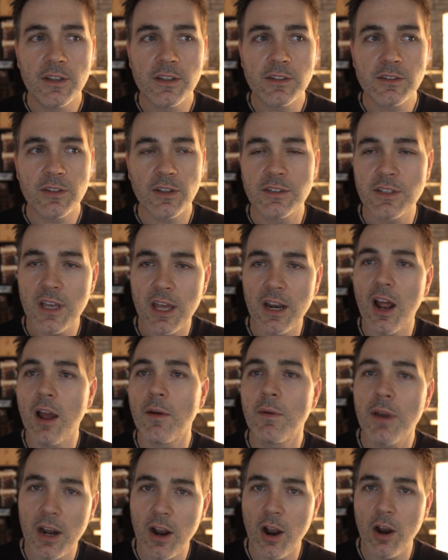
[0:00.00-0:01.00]
So I'm
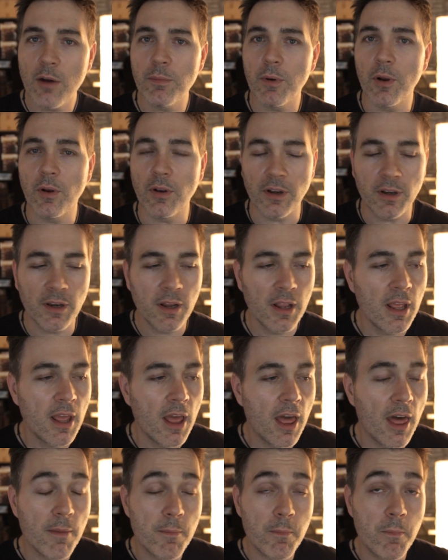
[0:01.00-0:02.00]
kind of heartbroken.
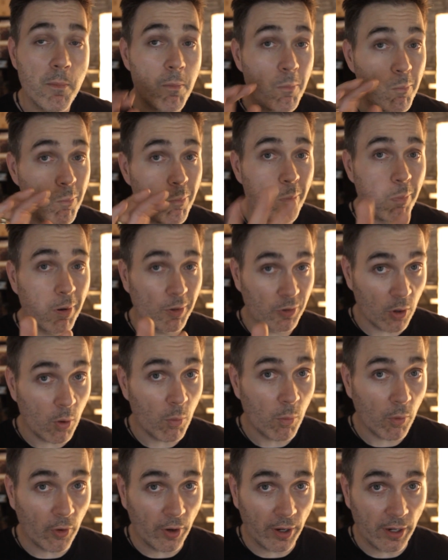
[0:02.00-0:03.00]
But
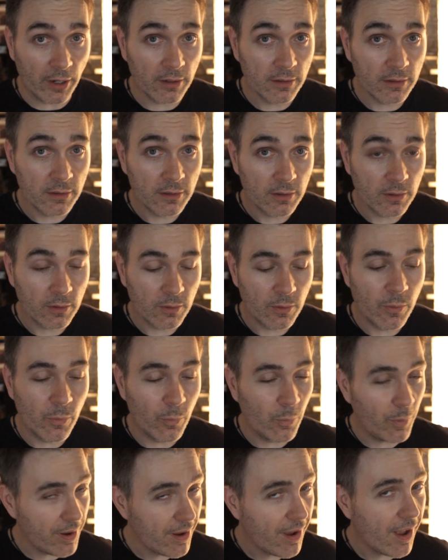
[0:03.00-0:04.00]
don't worry.
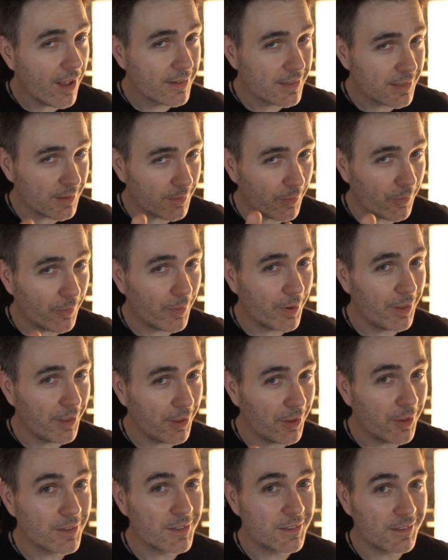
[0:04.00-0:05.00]
We got some
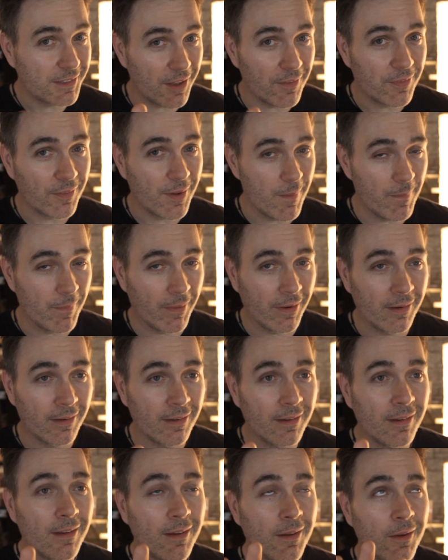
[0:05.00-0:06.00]
really good stuff coming.
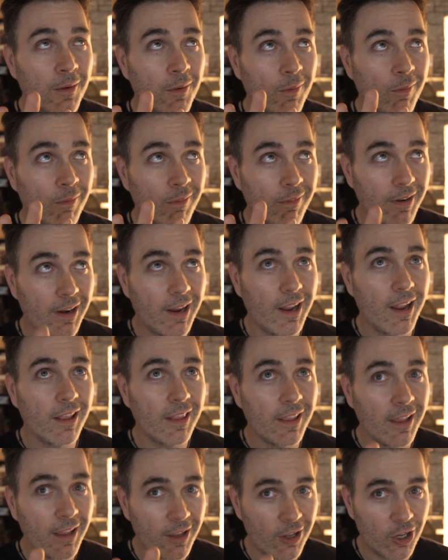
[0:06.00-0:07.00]

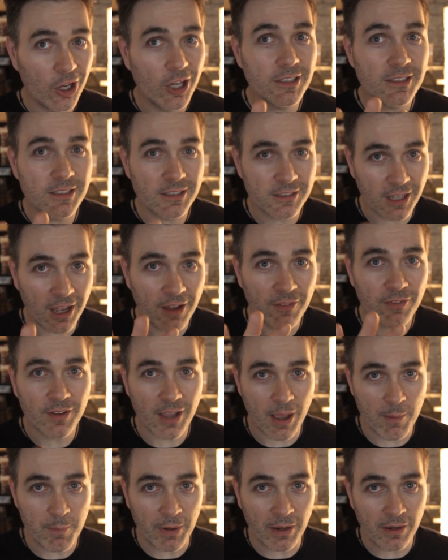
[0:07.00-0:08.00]
Really good stuff
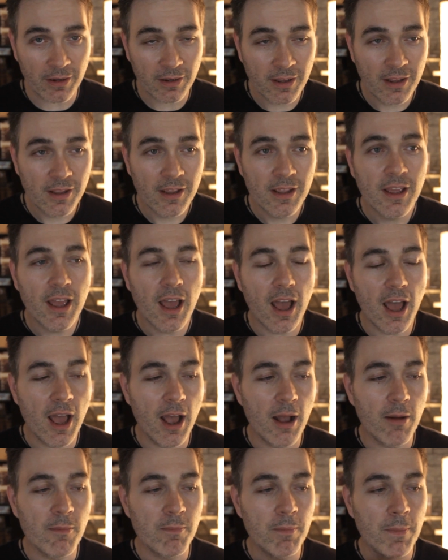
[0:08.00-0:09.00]
coming.
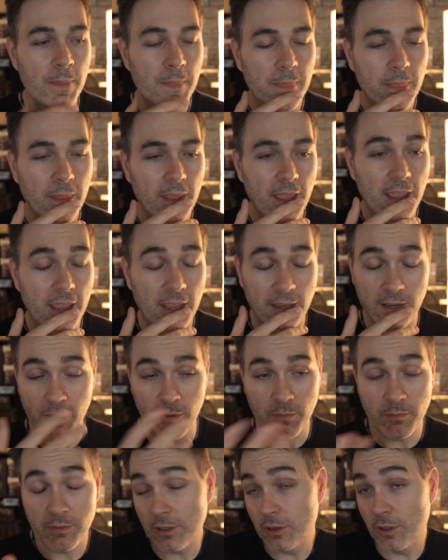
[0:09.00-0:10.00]
You
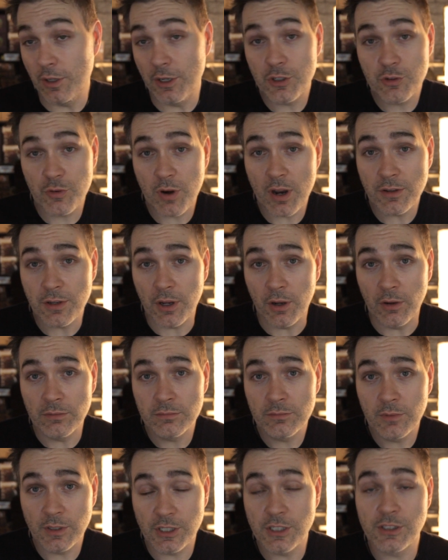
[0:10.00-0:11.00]
know, including Toronto,
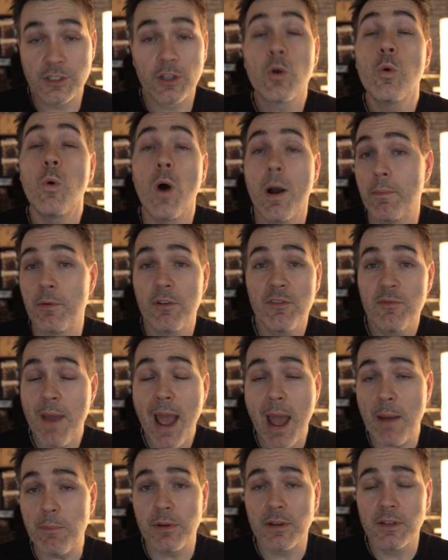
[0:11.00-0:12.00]
which is the cooperative
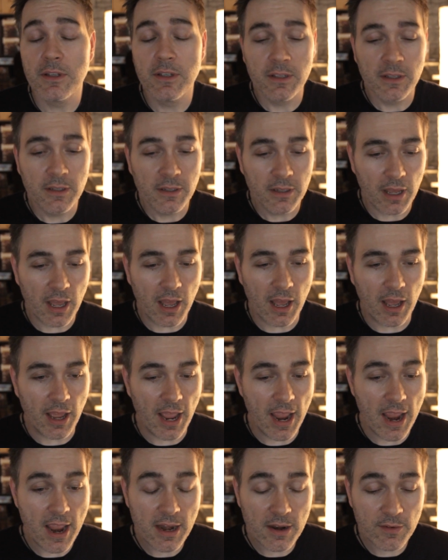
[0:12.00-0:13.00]
map.
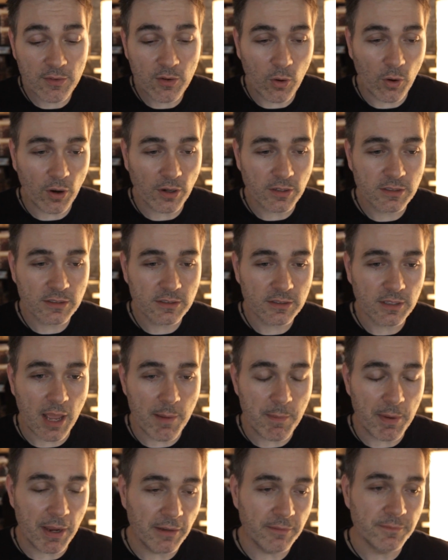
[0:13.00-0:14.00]
And of course, I
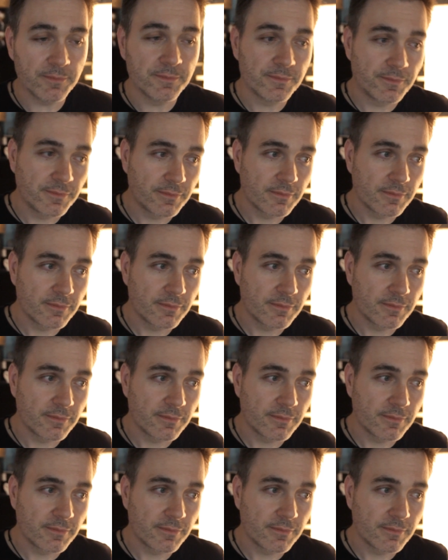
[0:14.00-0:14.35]
mean,